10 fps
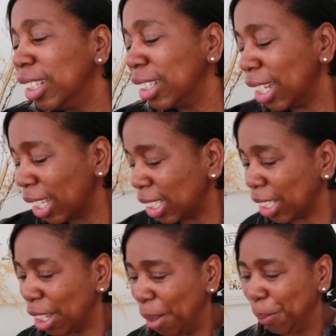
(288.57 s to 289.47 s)

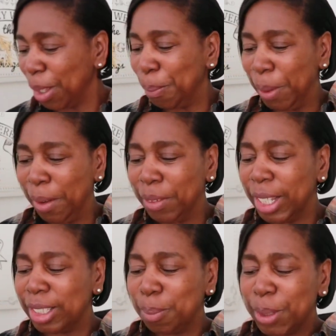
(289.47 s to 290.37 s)
Next up in
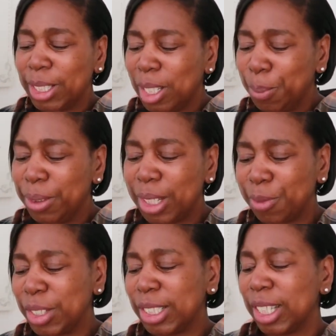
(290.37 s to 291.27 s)
Poundland, I picked up
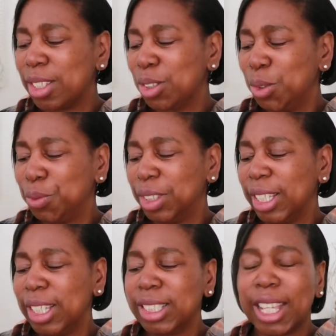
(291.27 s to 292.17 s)
another set of
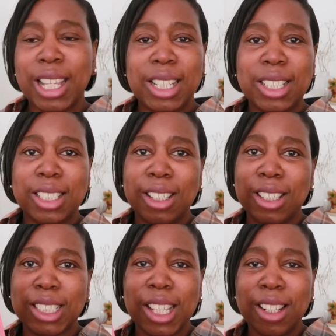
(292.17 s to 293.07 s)
these
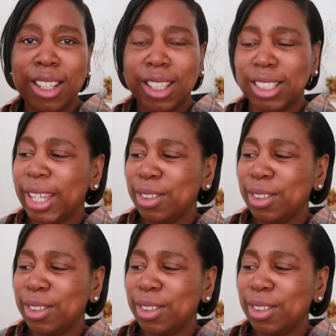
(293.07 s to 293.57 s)
LED tea light